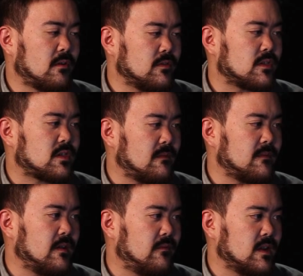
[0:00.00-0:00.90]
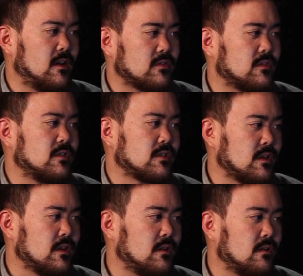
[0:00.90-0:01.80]
for the stuff that everybody else is
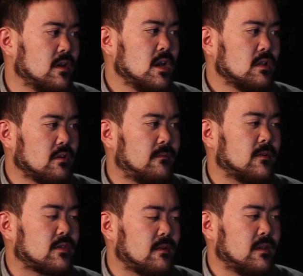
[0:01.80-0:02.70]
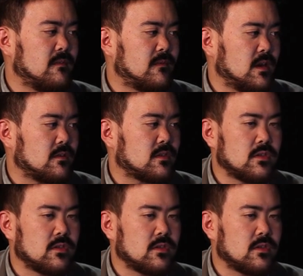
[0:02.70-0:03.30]
listening to. Look for the stuff that everybody else is